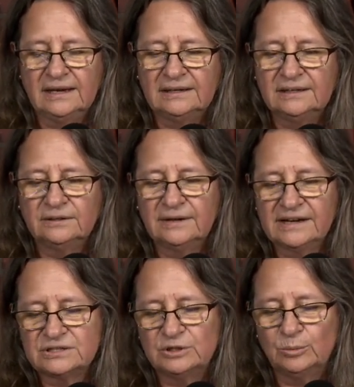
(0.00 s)

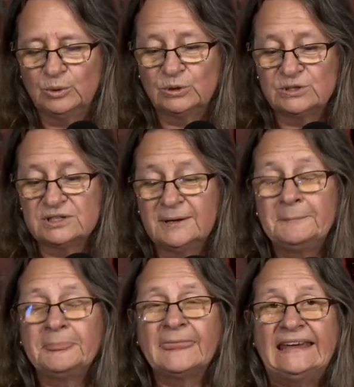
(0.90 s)
international boards.
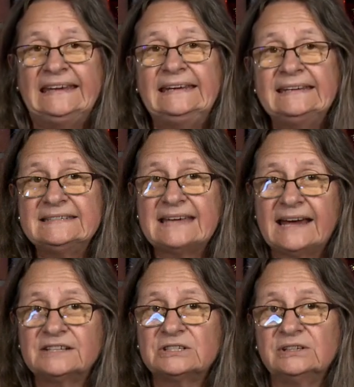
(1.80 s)
He is
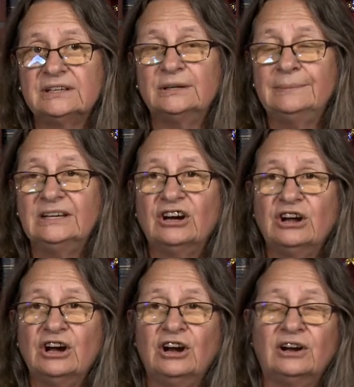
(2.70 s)
actually going to be
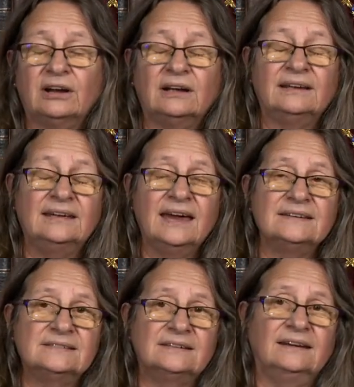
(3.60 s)
our
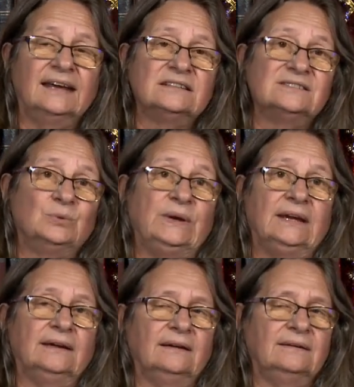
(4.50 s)
guest next
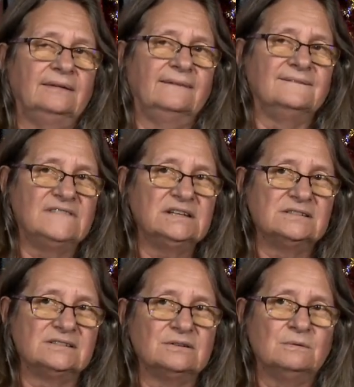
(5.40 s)
week via
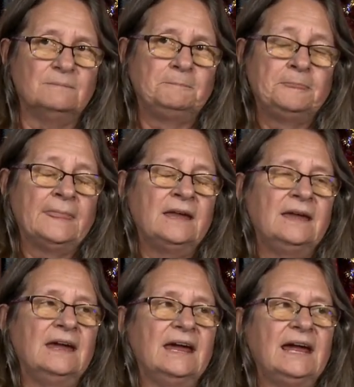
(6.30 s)
Zoom.
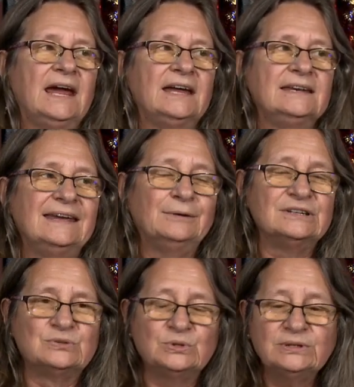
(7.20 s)
And it
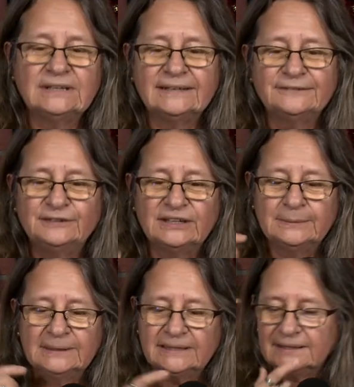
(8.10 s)
was really kind of funny
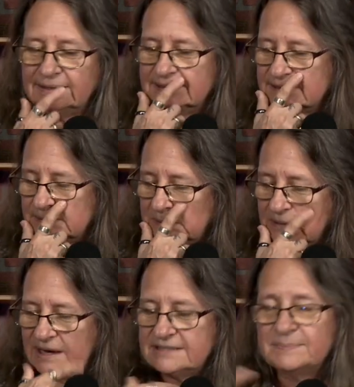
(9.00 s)
because
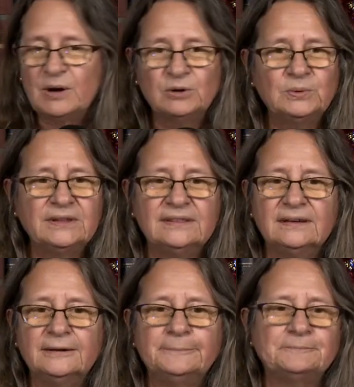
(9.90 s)
I spoke with
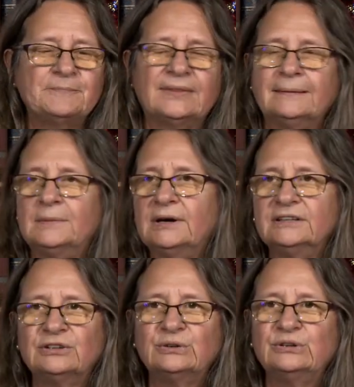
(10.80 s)
him. I'm on
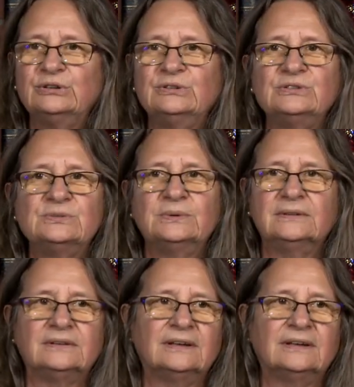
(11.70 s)
the cruise. We